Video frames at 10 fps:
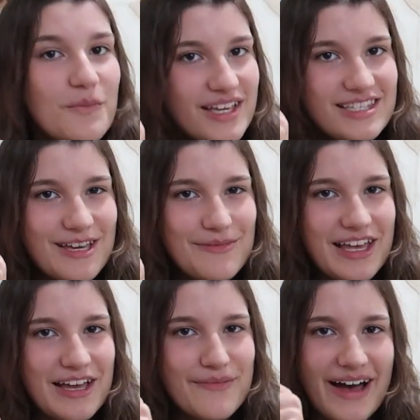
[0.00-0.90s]
be
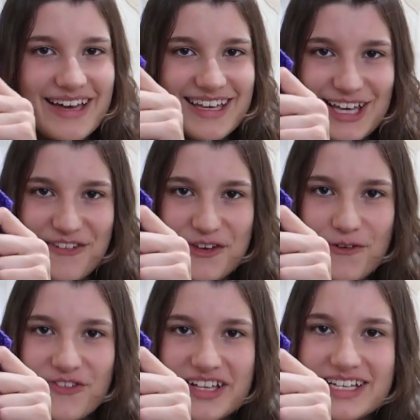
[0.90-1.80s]
intimidated by it. If you
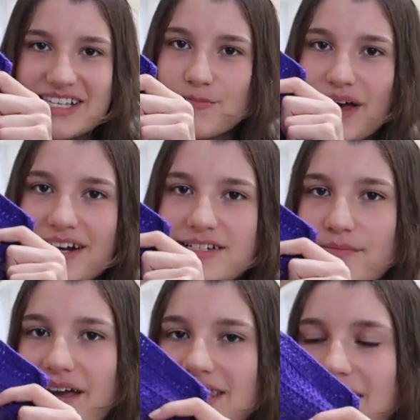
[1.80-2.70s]
feel inspired to
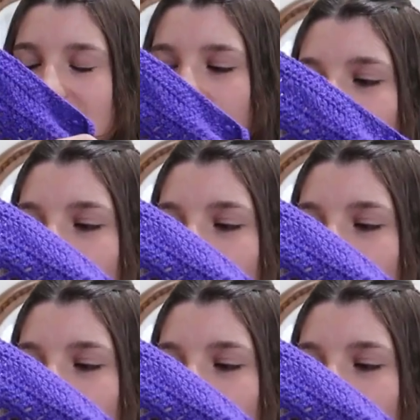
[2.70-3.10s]
make this, if you